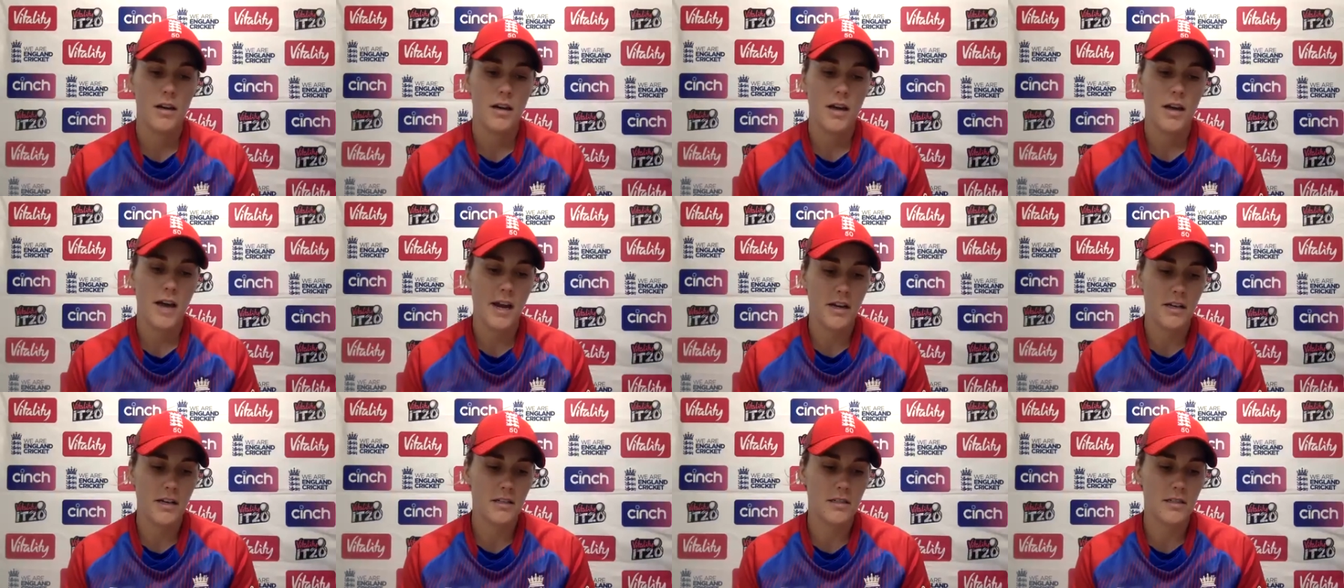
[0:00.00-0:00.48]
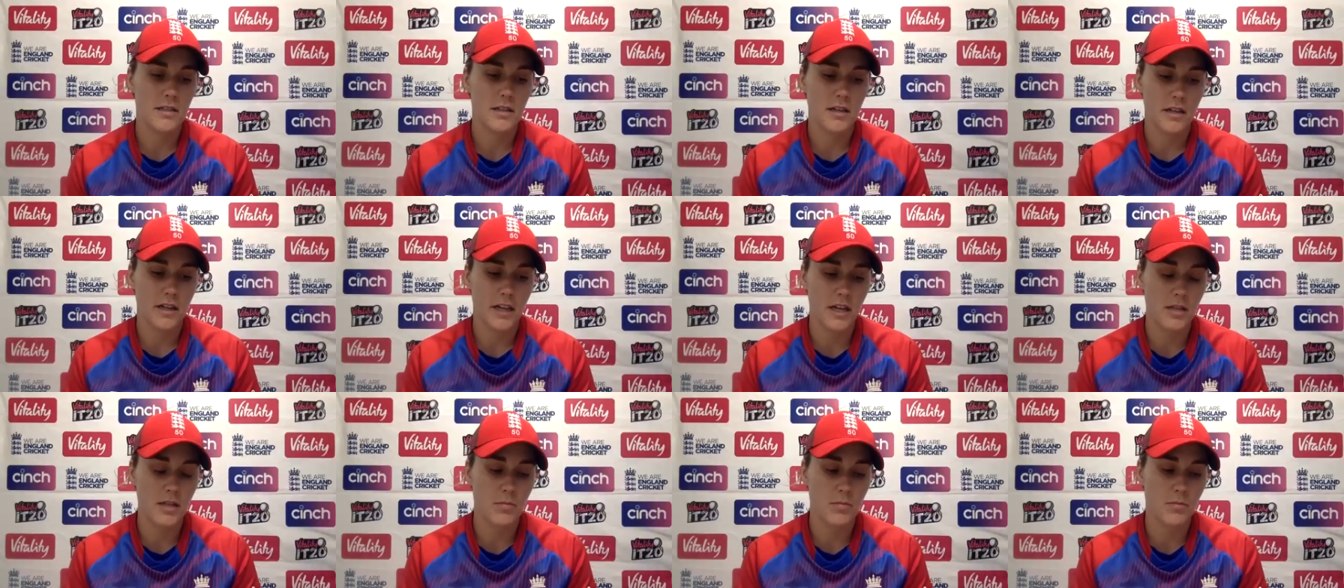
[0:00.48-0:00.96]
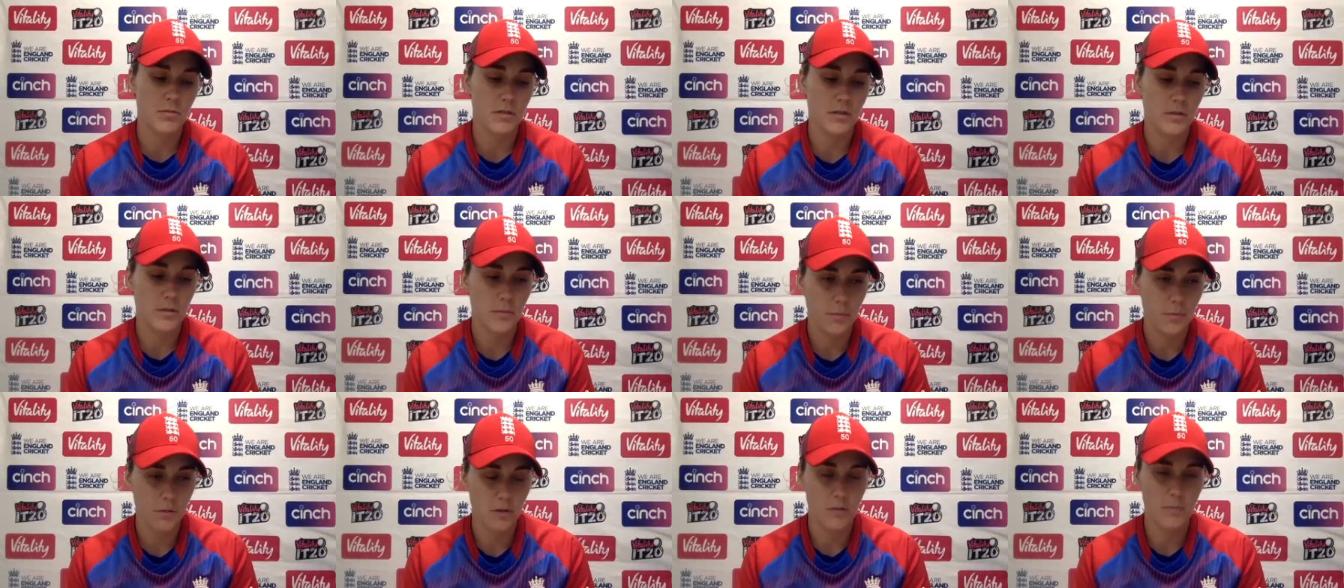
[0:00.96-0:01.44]
I guess
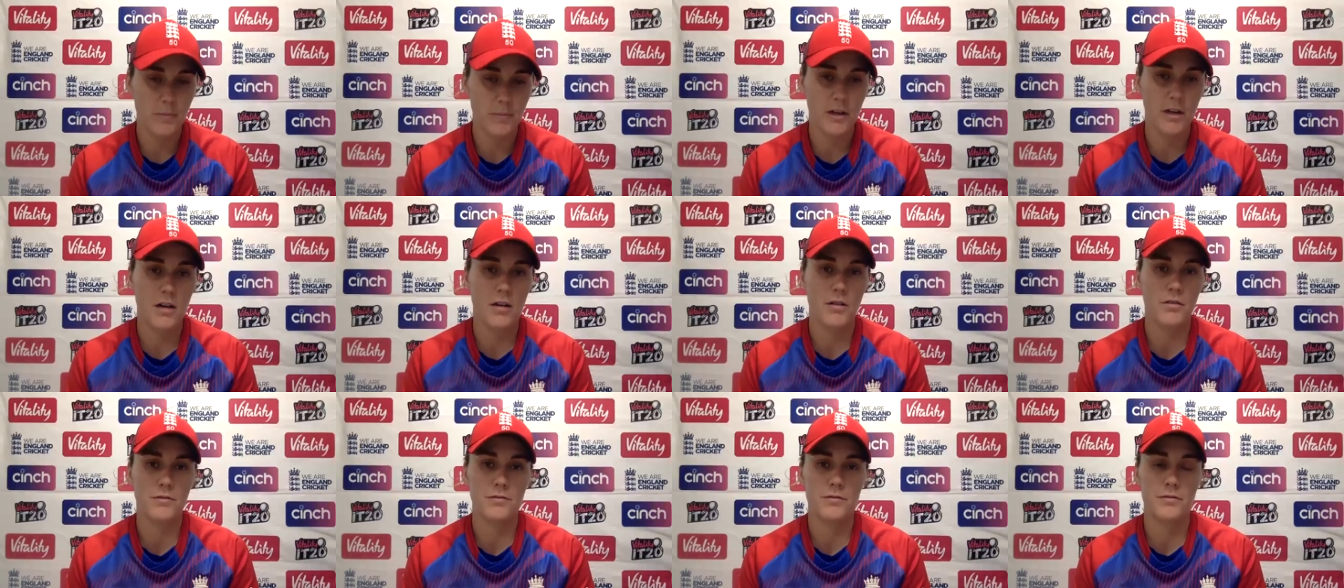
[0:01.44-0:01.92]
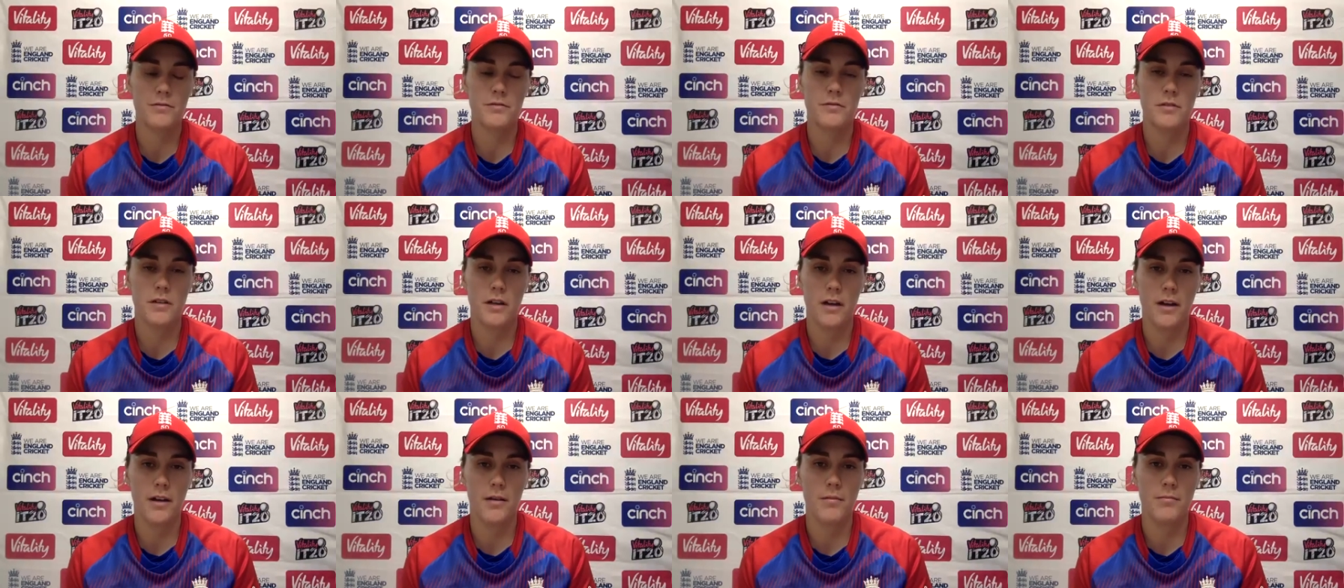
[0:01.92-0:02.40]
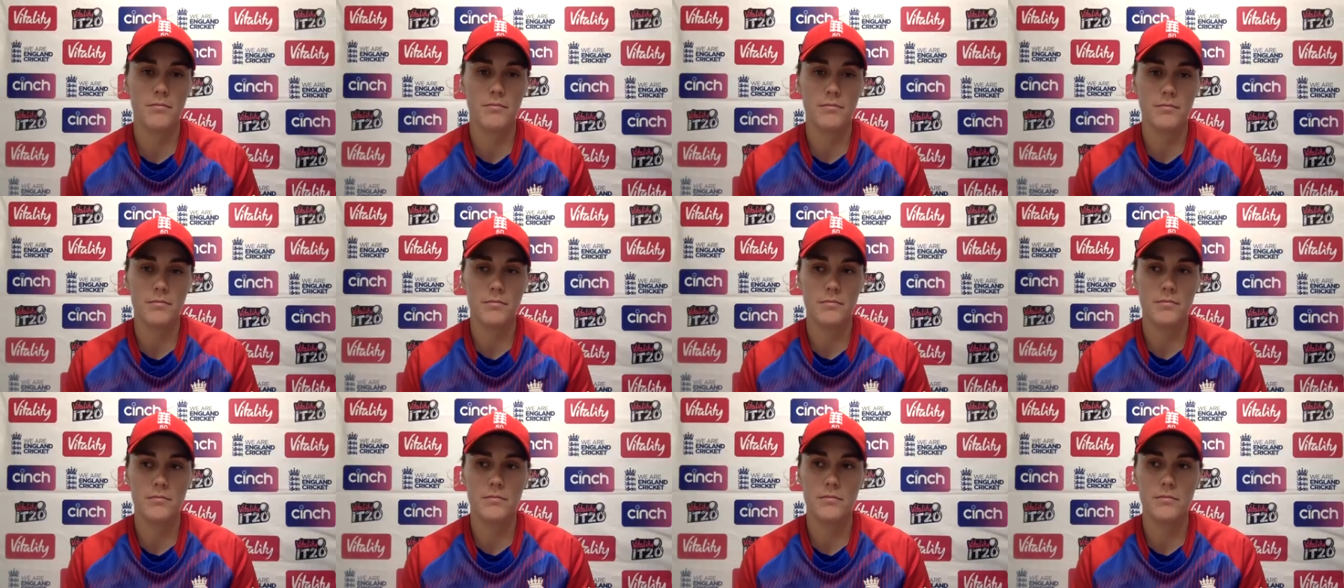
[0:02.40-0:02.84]
was part of the